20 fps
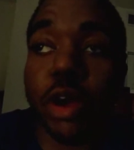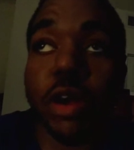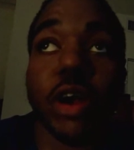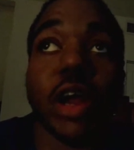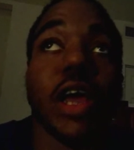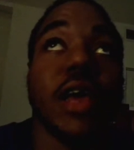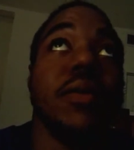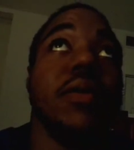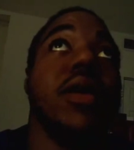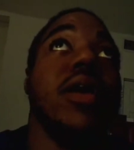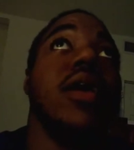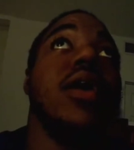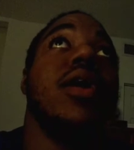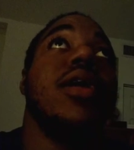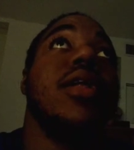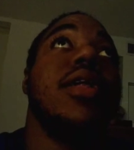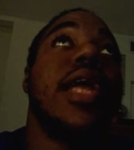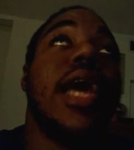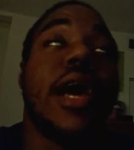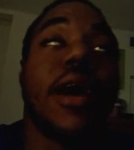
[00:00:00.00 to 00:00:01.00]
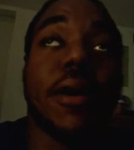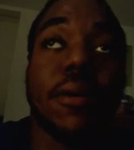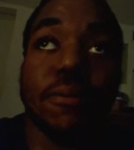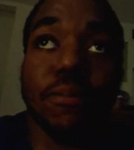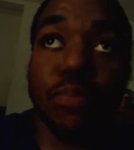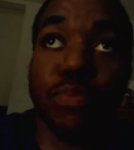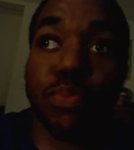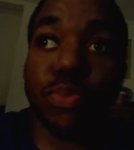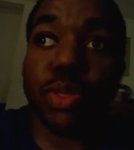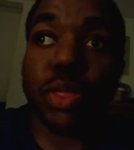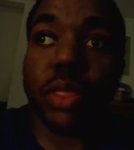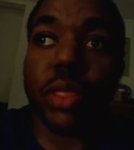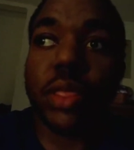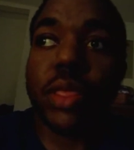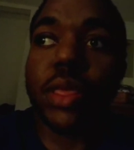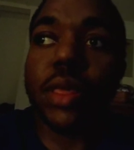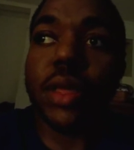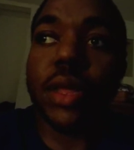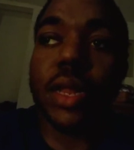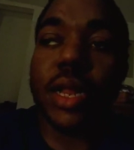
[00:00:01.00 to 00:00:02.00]
Alright? Now,
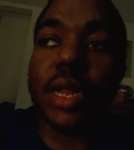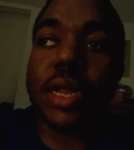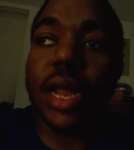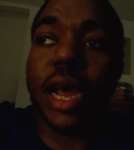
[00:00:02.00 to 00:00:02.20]
the